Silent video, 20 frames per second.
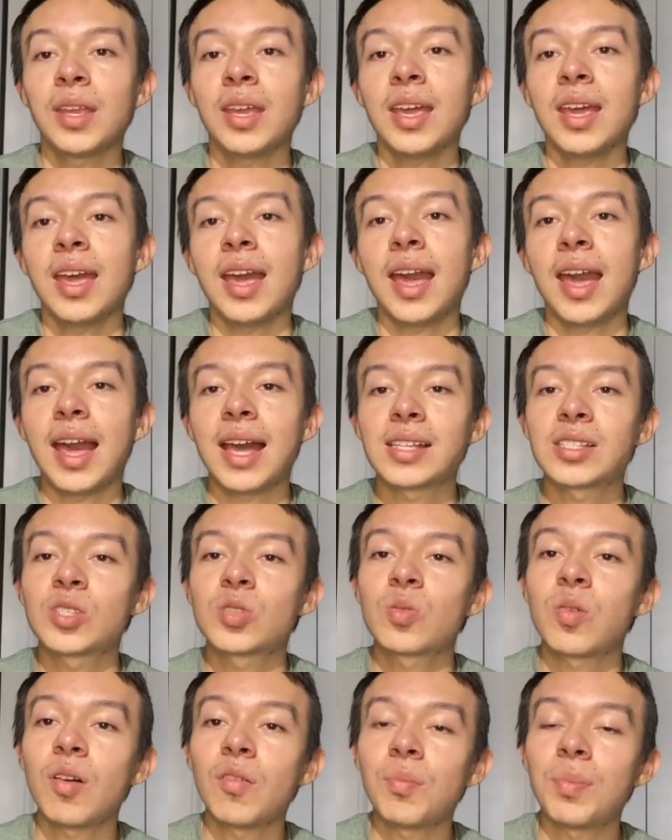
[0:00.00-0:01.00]
It has
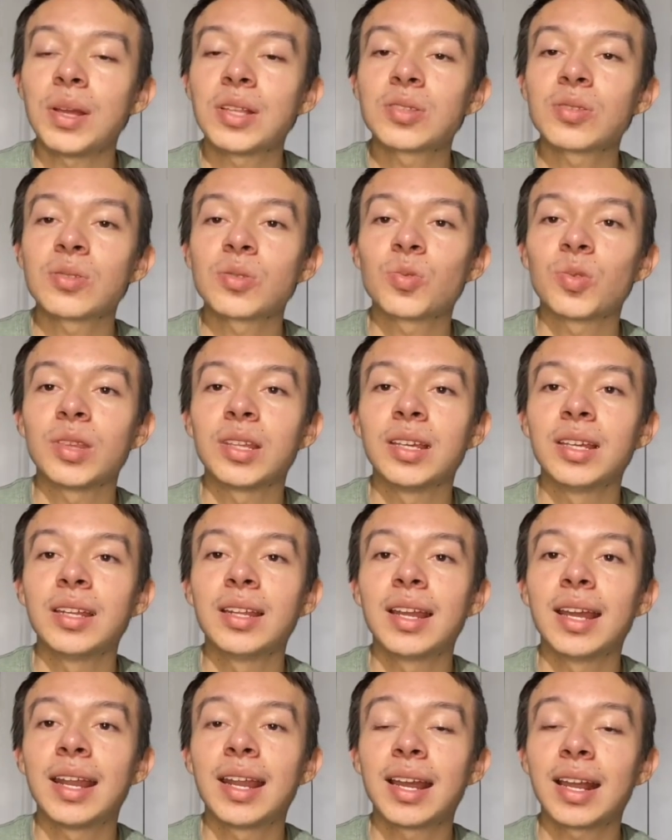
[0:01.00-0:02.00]
12 pencils within,
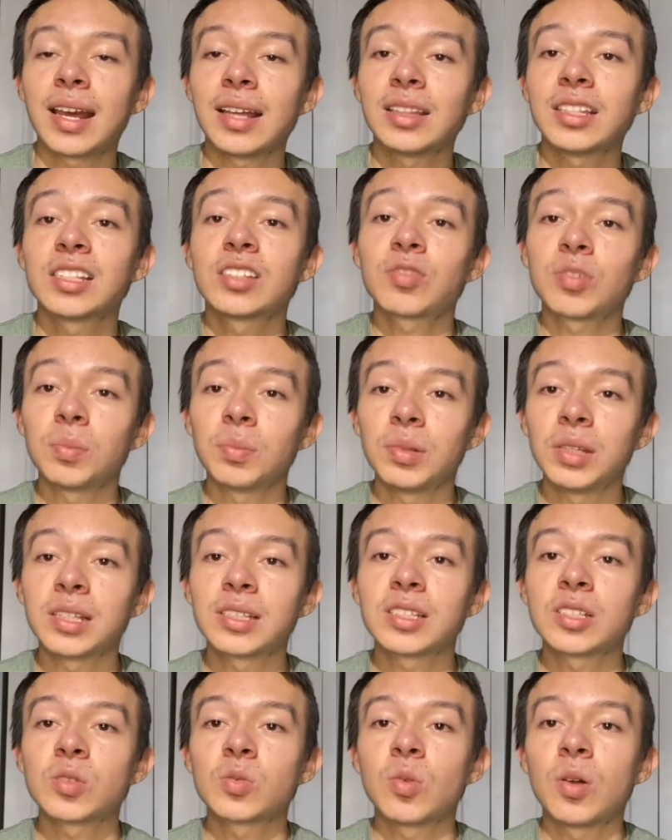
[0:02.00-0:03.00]
and I got this from Blix
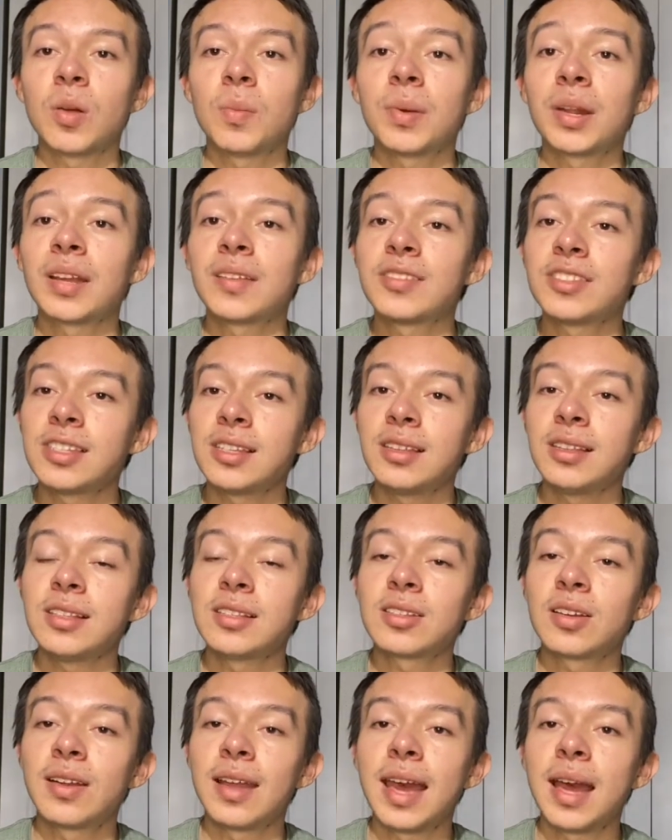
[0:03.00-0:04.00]
as well, but I've seen these
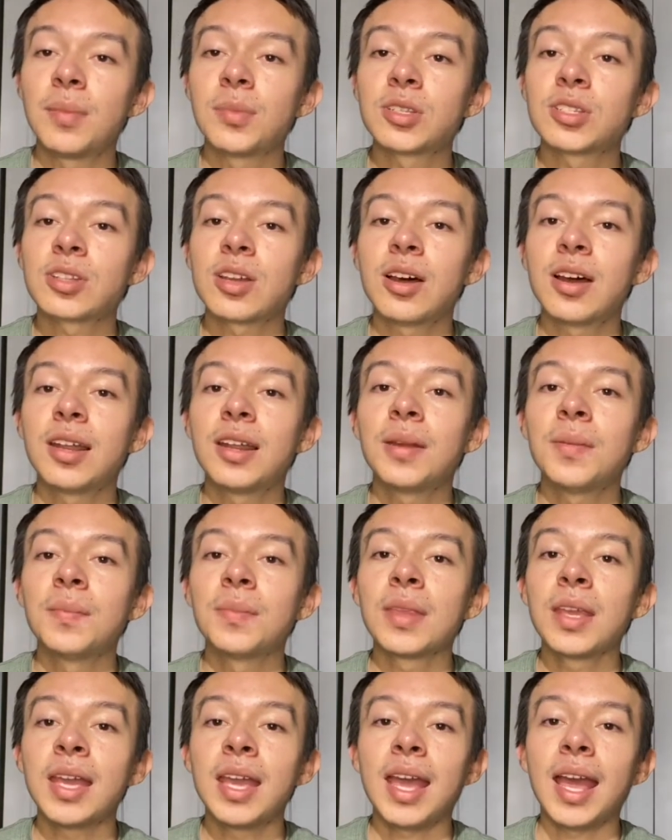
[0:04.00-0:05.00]
on Amazon,
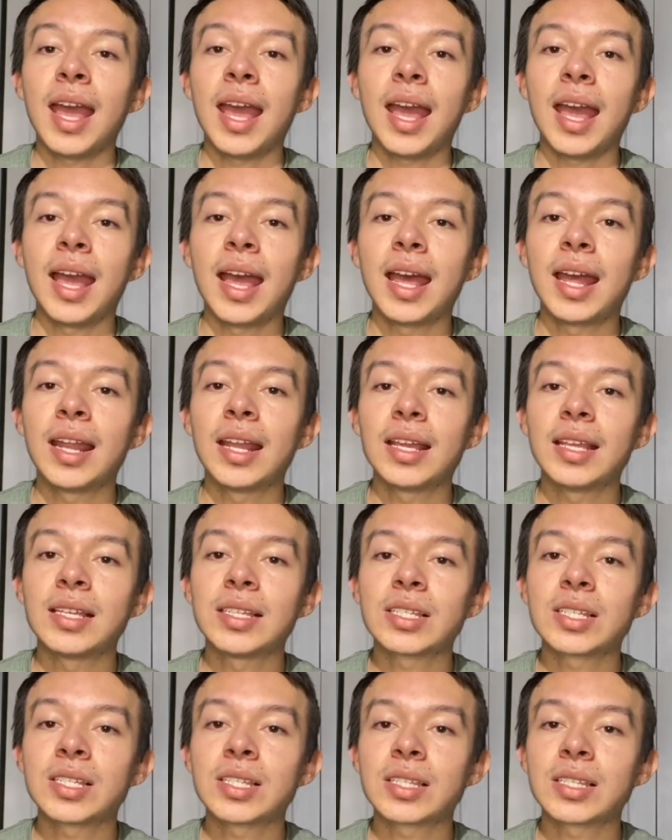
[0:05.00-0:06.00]
and it's
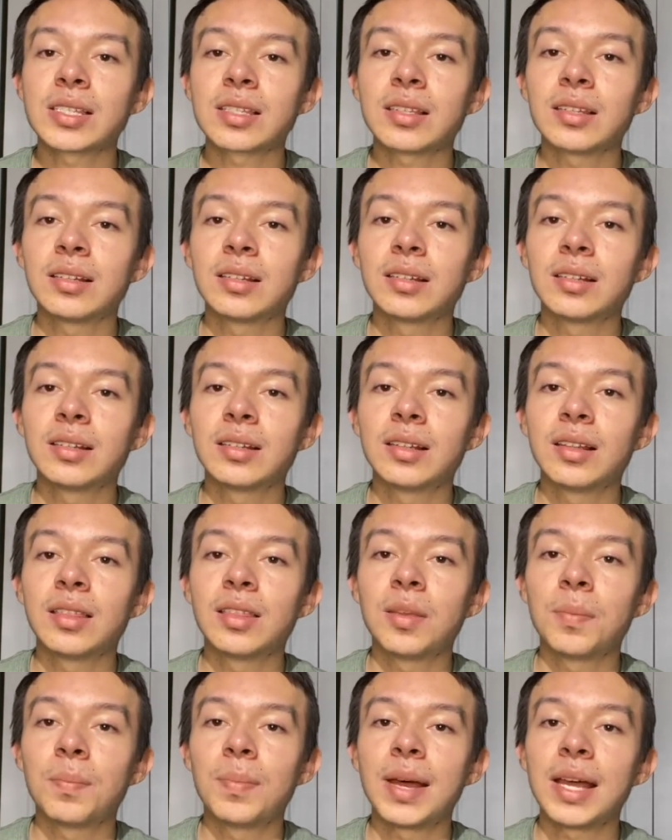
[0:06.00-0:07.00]
just the
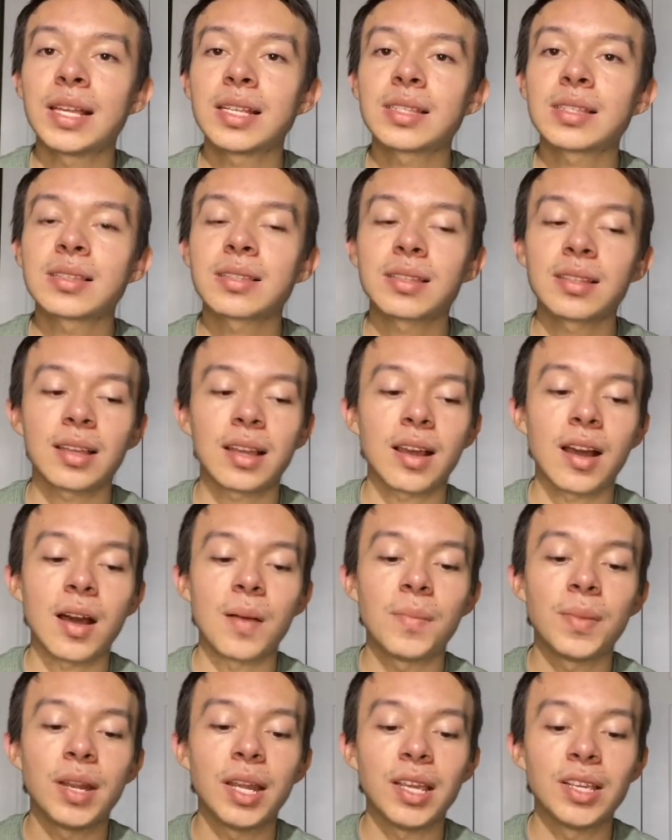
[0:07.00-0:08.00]
best
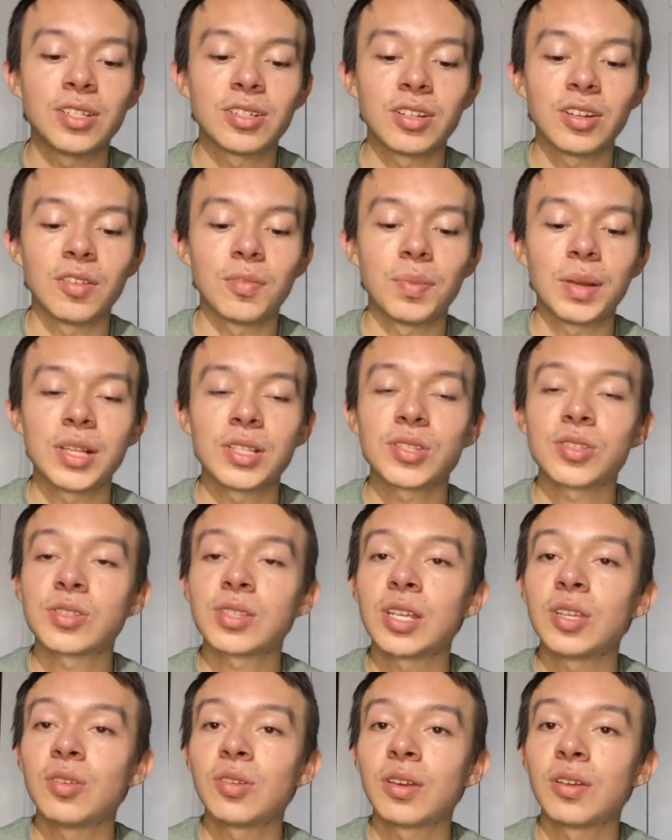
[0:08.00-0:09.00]
combination of pencils
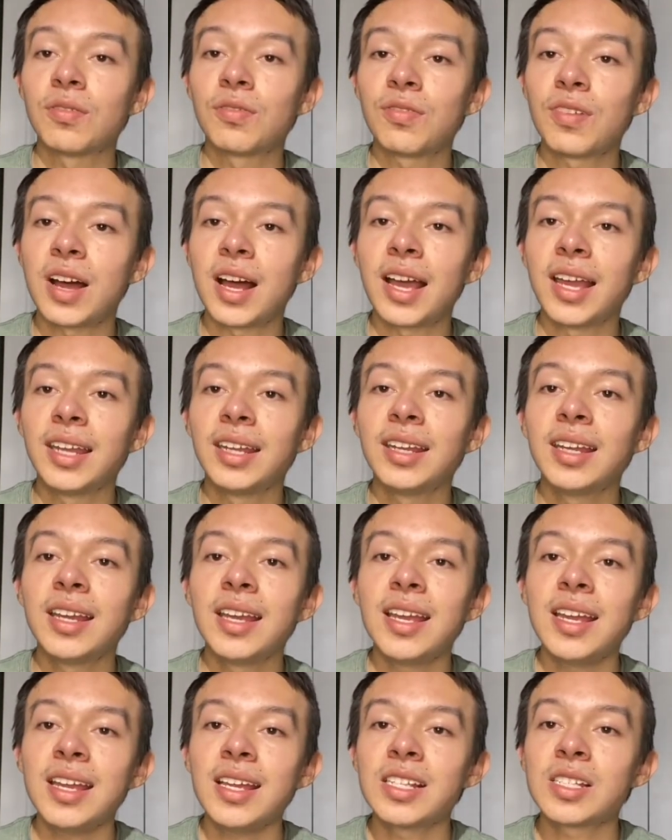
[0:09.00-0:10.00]
that you can find,
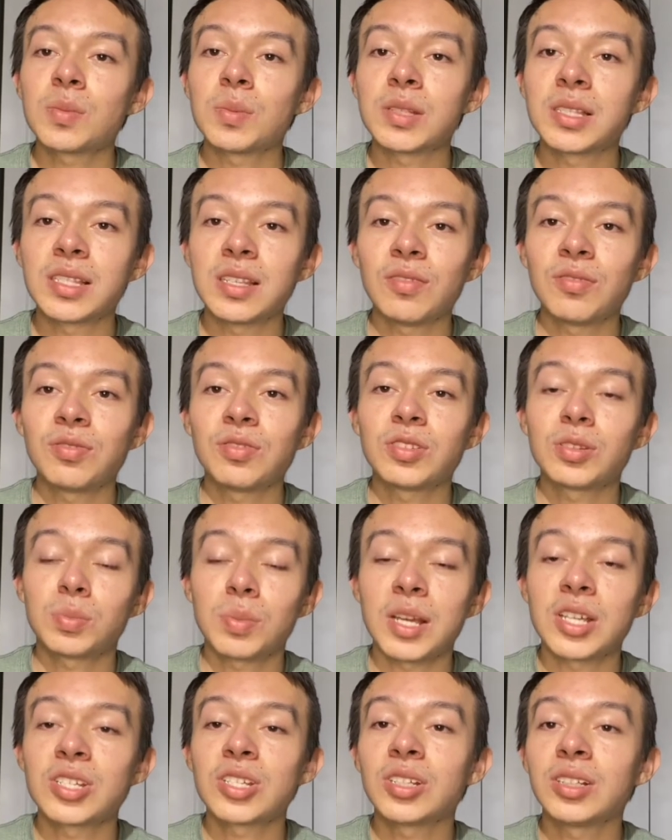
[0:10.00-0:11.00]

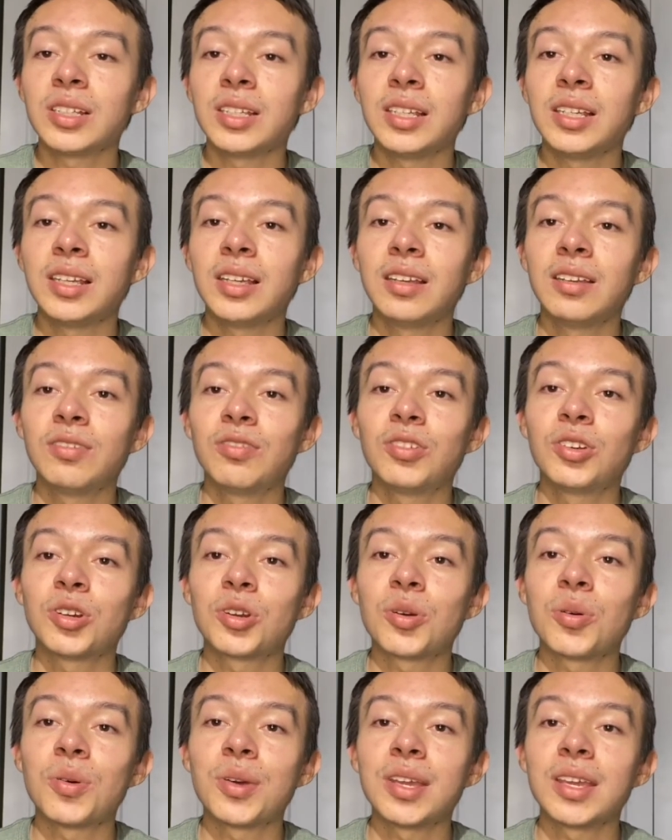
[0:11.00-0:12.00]
especially if you're
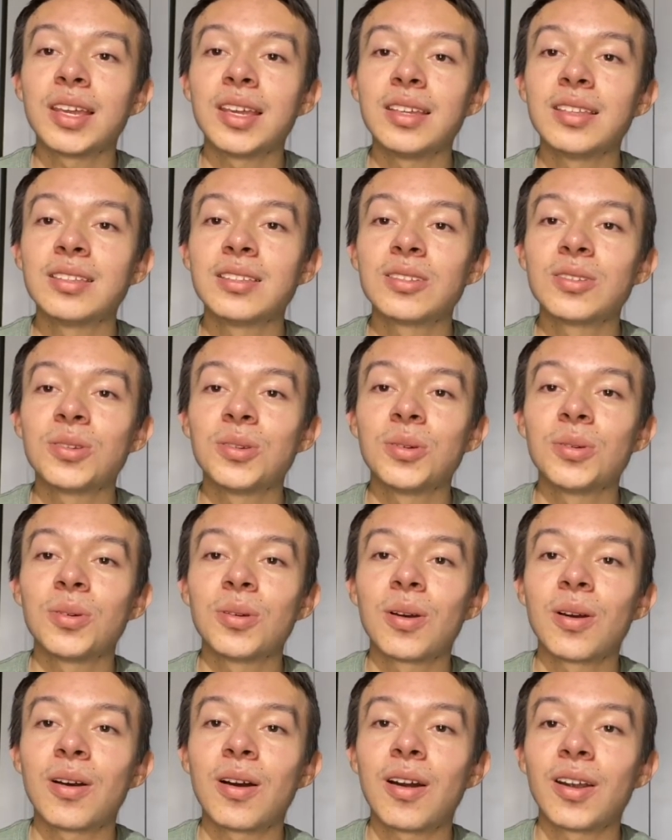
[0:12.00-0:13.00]
going into
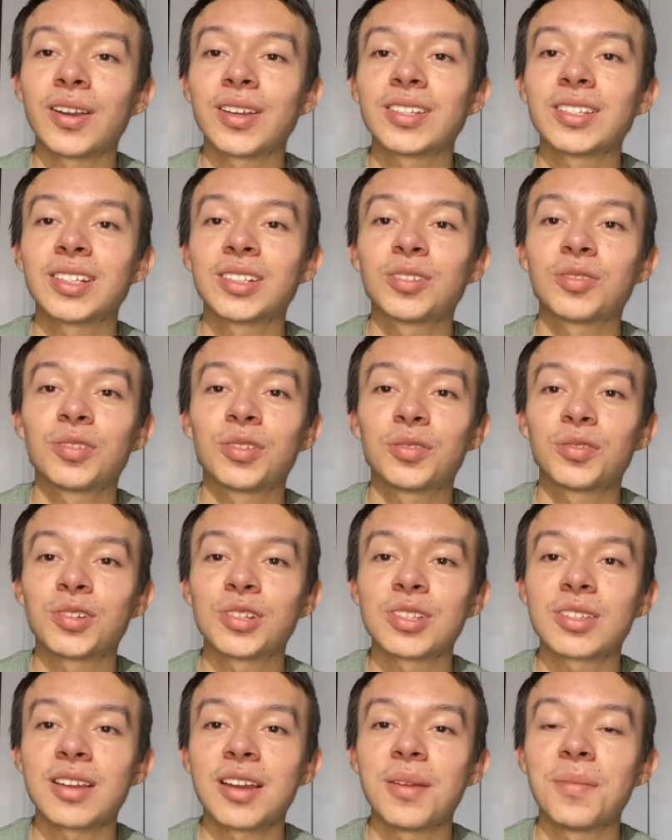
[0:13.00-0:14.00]
architecture for the
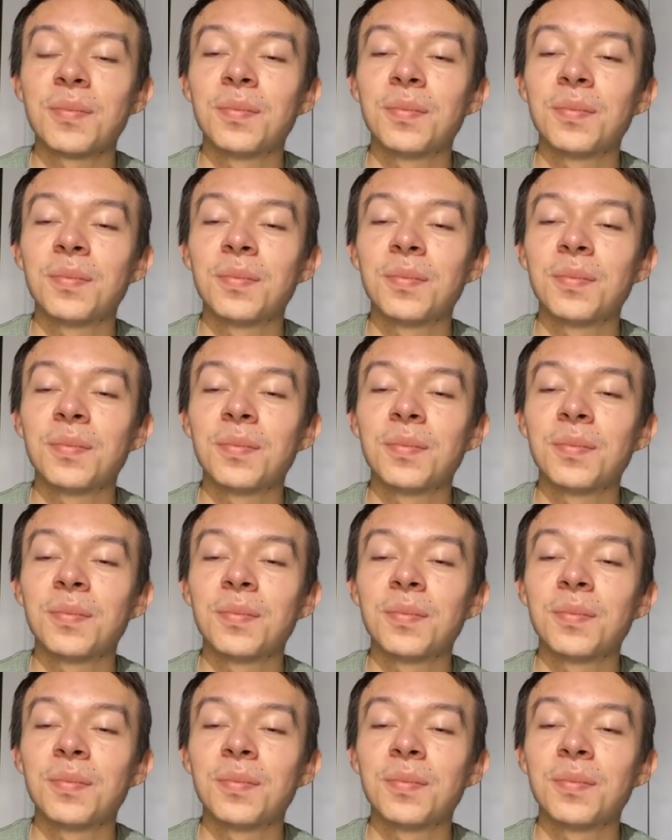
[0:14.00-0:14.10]
first time.